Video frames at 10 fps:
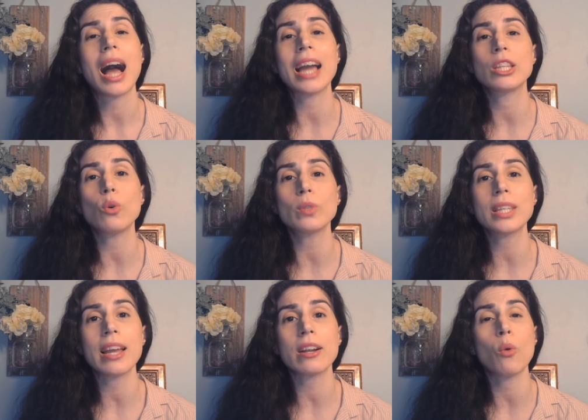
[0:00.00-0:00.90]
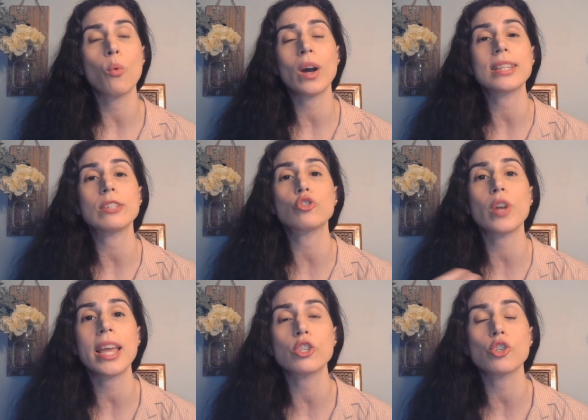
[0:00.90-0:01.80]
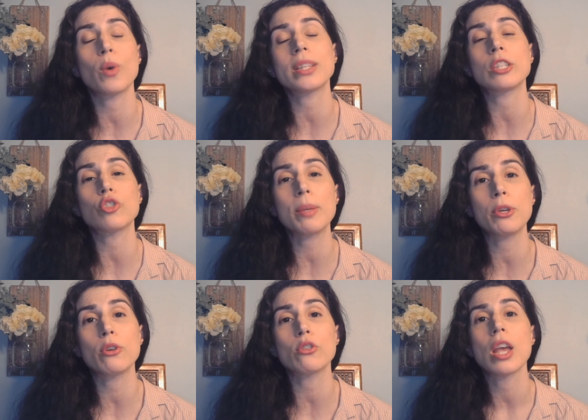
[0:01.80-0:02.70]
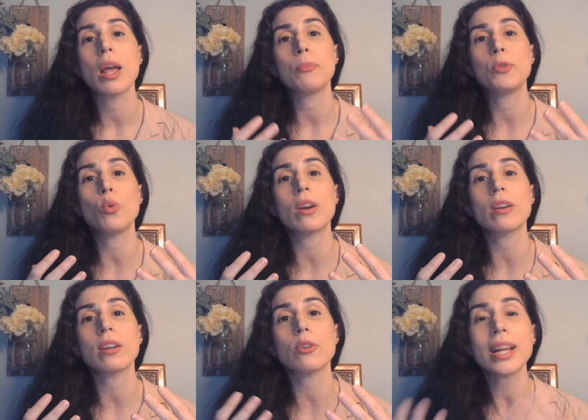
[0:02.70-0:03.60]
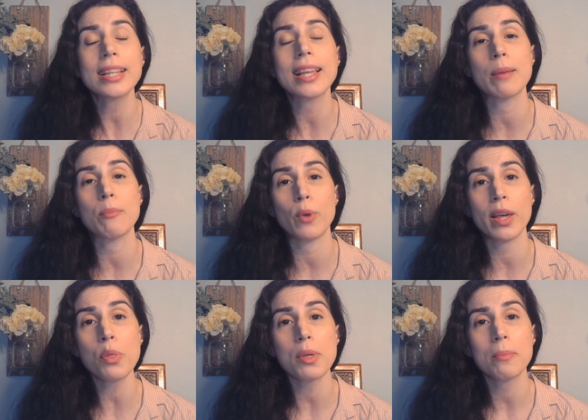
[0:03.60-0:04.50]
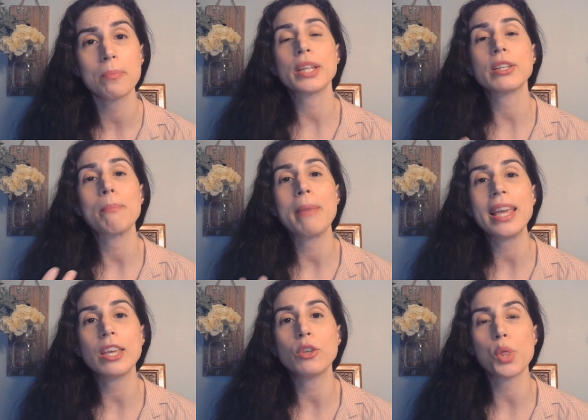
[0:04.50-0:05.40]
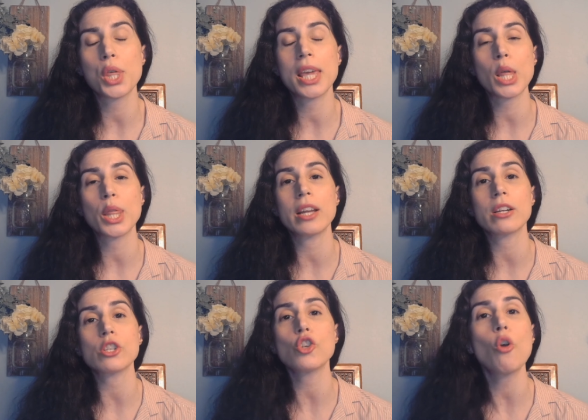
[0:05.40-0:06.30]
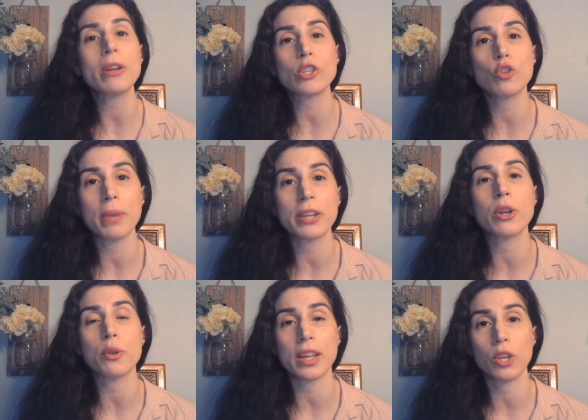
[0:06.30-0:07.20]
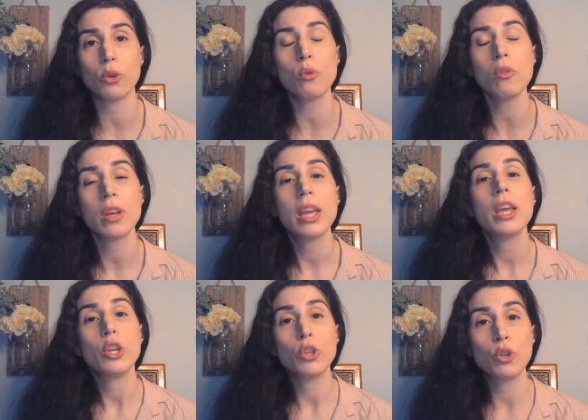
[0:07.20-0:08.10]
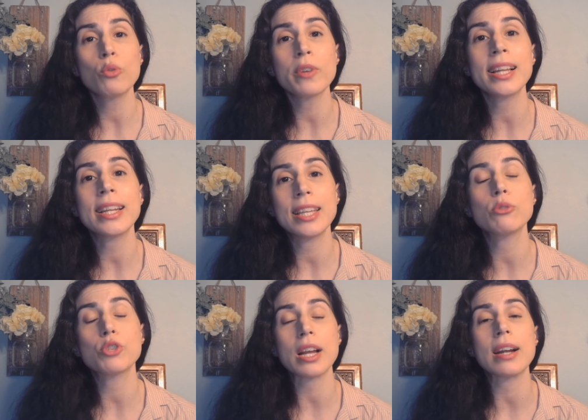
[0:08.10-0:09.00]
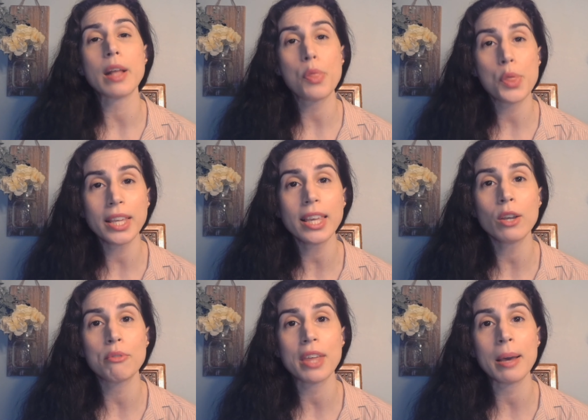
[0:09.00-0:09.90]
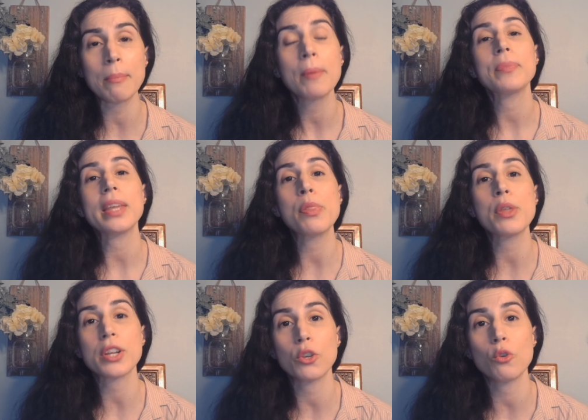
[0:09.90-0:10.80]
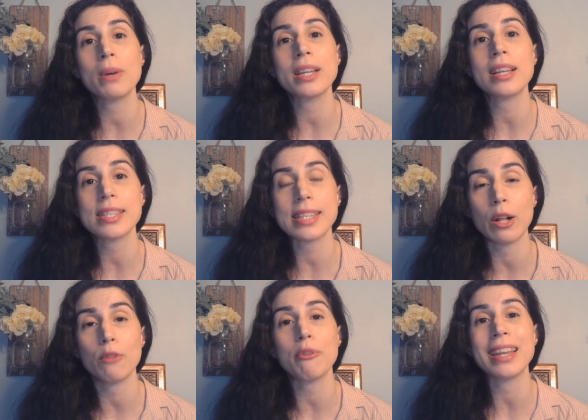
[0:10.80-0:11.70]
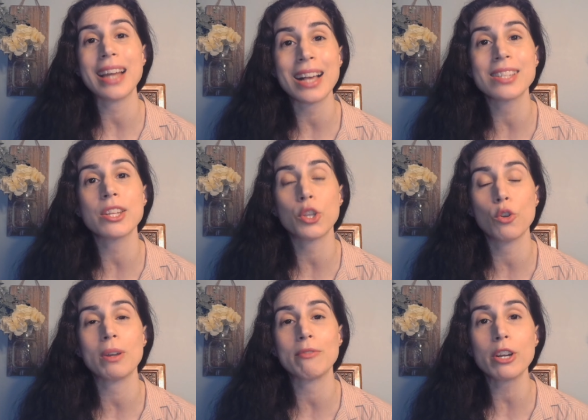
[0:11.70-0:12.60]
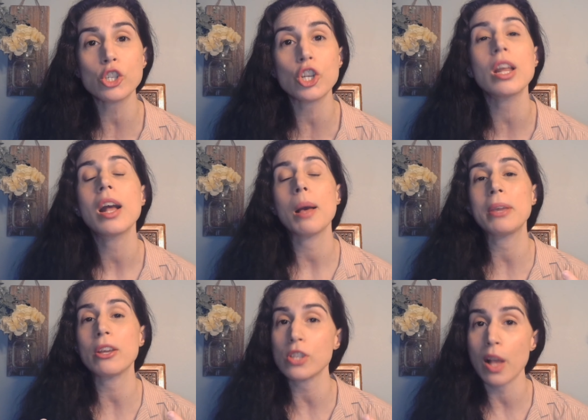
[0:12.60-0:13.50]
I don't care what traits or what attributes you are crediting them with that are making you think that they are so much superior than you. You really need to start thinking of them in their human self and as their human version because